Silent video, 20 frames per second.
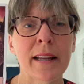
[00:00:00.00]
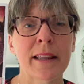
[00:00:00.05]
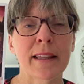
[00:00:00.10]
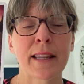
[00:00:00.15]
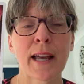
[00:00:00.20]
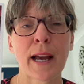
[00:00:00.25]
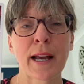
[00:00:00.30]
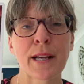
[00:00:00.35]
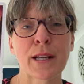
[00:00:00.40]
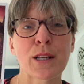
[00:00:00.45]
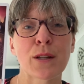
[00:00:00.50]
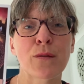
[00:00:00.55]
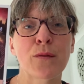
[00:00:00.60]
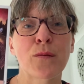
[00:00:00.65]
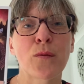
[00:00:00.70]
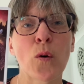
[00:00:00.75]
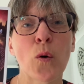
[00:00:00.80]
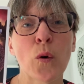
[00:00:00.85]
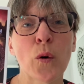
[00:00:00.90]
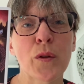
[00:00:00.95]
that is
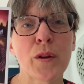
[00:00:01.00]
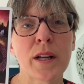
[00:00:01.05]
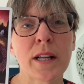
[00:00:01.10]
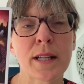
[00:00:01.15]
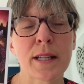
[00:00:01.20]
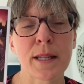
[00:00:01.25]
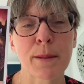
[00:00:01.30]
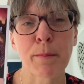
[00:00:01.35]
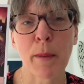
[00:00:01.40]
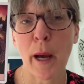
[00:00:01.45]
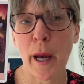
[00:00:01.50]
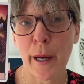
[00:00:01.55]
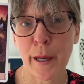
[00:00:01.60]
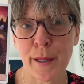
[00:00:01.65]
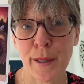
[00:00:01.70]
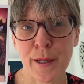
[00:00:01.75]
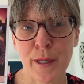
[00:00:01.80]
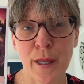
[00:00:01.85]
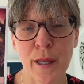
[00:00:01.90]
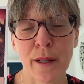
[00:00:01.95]
for this
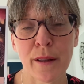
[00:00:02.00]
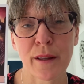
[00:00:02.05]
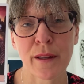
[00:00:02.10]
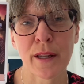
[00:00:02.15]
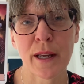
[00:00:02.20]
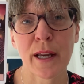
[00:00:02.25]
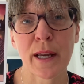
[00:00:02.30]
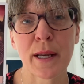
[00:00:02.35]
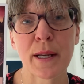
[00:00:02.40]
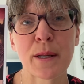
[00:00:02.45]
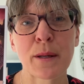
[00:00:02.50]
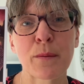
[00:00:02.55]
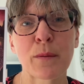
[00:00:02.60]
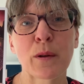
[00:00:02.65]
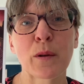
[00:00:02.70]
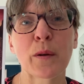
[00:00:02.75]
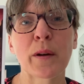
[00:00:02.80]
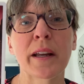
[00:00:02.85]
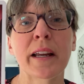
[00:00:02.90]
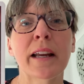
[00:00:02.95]
person that he's
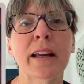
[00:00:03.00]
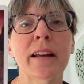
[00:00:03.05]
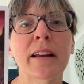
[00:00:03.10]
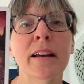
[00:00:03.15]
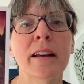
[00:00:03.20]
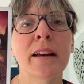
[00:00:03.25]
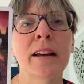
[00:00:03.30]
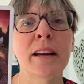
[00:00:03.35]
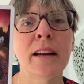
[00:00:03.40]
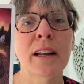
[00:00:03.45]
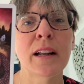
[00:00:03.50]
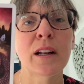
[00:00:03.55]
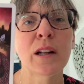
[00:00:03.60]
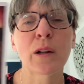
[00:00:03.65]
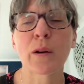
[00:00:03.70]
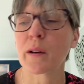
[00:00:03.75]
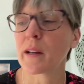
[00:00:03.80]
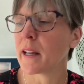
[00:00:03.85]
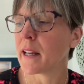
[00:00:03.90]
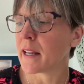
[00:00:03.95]
looking,
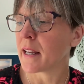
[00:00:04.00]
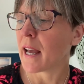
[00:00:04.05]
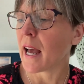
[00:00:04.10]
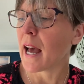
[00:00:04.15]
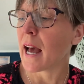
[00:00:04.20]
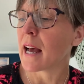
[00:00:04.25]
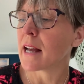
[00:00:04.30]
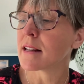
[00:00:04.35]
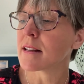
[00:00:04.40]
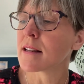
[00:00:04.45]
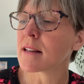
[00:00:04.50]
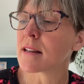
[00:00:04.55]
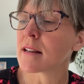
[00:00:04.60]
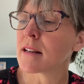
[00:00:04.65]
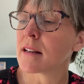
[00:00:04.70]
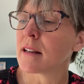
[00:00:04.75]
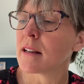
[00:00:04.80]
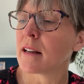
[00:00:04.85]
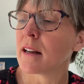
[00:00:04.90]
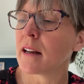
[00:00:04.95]
looking at
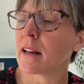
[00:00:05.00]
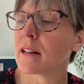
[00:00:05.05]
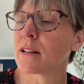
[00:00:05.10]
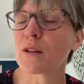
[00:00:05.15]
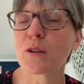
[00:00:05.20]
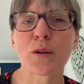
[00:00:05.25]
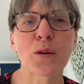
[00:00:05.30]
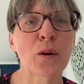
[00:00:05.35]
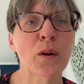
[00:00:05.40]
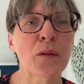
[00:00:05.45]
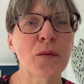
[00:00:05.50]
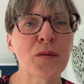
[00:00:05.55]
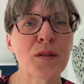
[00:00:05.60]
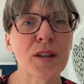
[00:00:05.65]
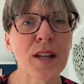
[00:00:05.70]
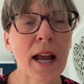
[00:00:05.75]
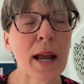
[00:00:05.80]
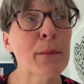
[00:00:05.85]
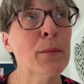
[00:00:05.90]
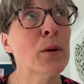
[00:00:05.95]
and sort of
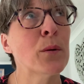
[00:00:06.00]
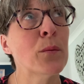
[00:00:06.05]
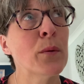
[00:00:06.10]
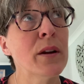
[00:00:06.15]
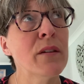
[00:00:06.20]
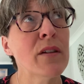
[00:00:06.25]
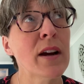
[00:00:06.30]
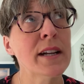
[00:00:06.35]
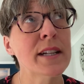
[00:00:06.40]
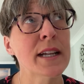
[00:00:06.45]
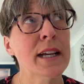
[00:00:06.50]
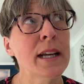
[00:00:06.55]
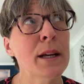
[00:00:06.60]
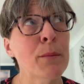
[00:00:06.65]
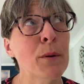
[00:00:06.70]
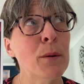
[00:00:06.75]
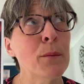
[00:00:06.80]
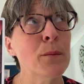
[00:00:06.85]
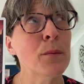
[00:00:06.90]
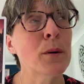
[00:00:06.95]
saying, well, we ready?
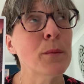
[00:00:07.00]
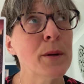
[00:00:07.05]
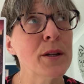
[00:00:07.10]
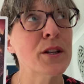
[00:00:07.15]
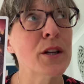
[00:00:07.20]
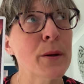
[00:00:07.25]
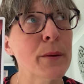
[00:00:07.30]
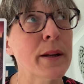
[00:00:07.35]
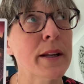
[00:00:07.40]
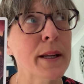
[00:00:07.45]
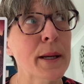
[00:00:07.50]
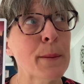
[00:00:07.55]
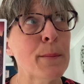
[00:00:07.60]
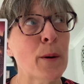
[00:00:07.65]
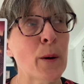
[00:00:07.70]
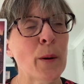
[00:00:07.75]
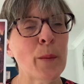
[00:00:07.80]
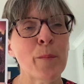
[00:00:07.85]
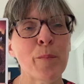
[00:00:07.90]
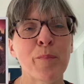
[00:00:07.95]
What, what we doing? Come
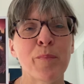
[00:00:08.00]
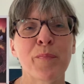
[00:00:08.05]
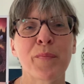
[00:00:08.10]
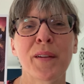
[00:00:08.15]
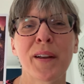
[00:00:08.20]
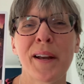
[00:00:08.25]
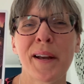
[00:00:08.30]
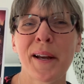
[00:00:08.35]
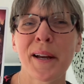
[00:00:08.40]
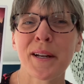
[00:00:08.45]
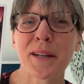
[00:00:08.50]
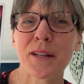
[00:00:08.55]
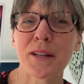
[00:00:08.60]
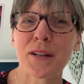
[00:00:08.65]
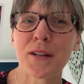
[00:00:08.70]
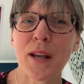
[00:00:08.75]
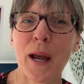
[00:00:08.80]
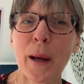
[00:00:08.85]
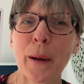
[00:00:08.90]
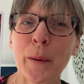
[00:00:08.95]
on.
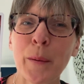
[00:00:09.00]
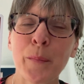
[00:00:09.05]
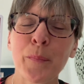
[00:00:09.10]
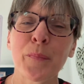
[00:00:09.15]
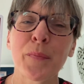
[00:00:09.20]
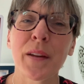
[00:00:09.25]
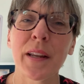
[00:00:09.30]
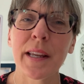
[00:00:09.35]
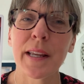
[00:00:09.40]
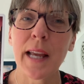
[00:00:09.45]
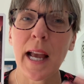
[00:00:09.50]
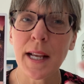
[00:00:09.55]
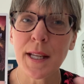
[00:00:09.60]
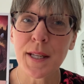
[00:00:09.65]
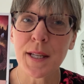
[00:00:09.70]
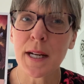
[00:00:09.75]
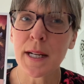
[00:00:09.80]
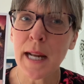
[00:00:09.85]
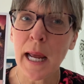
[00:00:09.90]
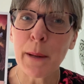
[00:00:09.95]
So
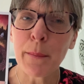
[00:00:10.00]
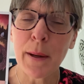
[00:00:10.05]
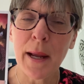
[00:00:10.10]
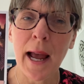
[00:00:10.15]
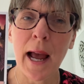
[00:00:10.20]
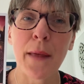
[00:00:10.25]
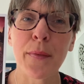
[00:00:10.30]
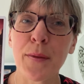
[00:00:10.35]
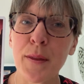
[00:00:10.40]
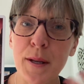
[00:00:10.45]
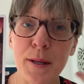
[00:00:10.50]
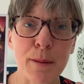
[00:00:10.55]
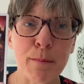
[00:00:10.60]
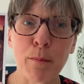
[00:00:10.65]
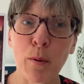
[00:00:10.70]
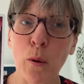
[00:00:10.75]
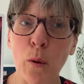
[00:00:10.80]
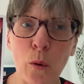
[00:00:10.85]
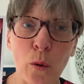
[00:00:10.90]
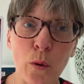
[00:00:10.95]
yesterday we had this
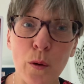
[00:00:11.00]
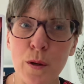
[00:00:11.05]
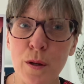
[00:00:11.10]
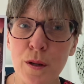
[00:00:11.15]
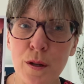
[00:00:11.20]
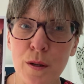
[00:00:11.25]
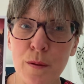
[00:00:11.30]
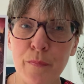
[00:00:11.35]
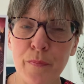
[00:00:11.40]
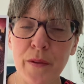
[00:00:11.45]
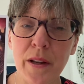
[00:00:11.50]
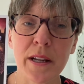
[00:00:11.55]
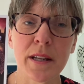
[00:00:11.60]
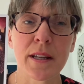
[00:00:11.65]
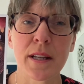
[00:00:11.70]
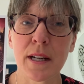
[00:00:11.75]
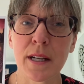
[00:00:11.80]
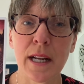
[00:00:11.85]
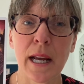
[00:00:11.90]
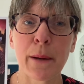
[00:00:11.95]
pause.
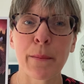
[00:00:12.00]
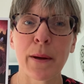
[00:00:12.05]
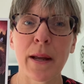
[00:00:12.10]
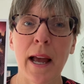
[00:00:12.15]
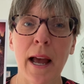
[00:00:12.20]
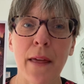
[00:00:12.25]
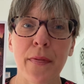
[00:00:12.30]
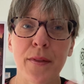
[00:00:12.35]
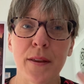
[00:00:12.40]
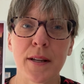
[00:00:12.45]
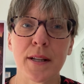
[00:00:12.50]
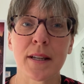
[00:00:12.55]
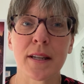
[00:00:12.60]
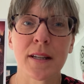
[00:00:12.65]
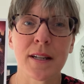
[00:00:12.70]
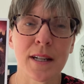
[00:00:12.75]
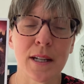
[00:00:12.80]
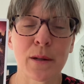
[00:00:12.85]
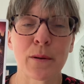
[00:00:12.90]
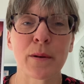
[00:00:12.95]
Yesterday we had this
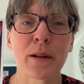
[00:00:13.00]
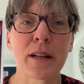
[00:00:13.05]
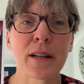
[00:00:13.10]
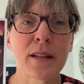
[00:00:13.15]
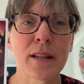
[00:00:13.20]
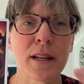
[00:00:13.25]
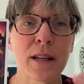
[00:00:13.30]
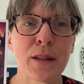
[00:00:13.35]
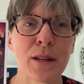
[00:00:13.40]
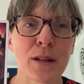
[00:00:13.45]
stillness and